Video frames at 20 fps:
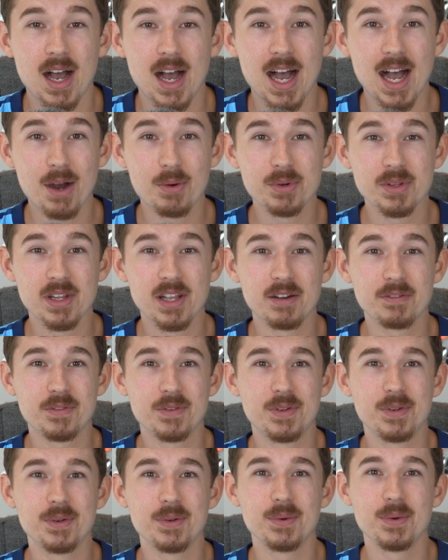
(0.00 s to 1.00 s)
I would love
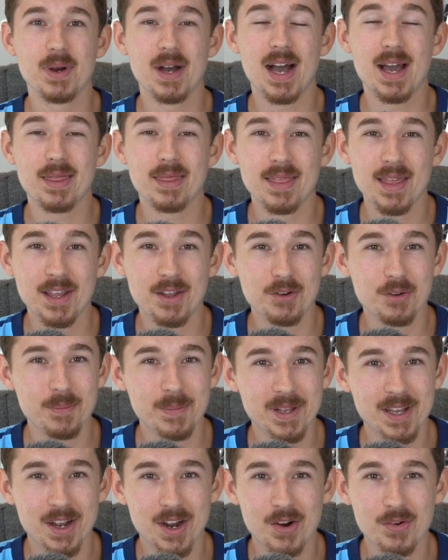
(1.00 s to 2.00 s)
to. I think it would
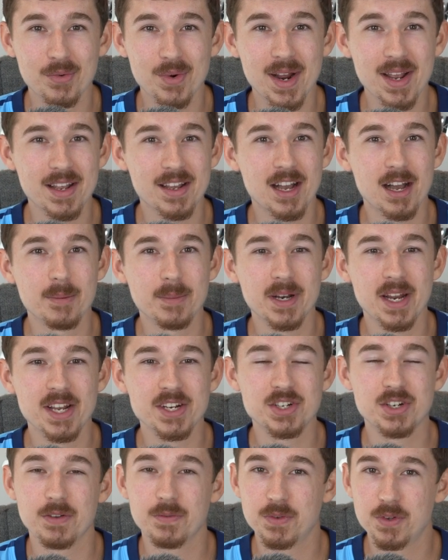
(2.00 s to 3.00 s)
be a great
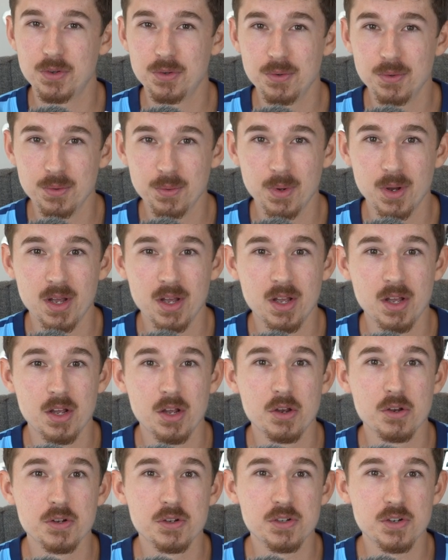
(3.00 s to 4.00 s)
combination of two
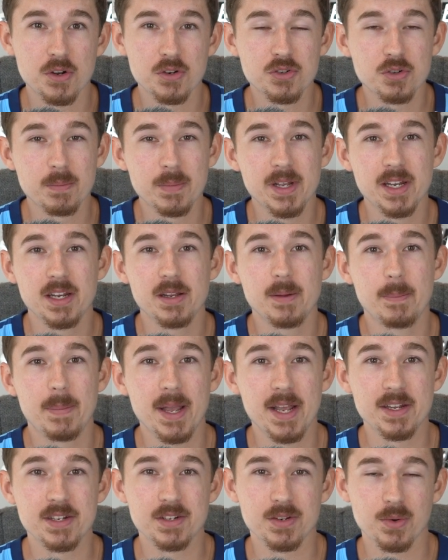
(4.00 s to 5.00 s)
social media
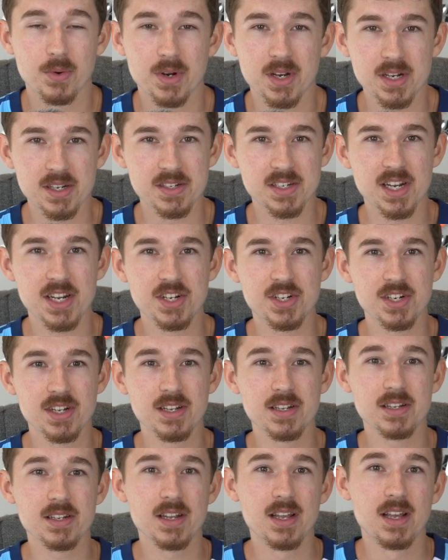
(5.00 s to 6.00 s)
based
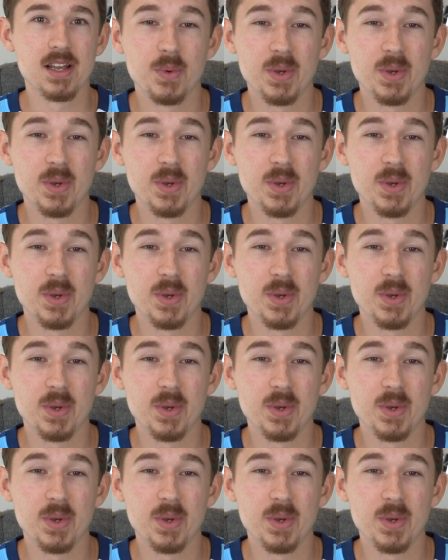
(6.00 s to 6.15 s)
organizations.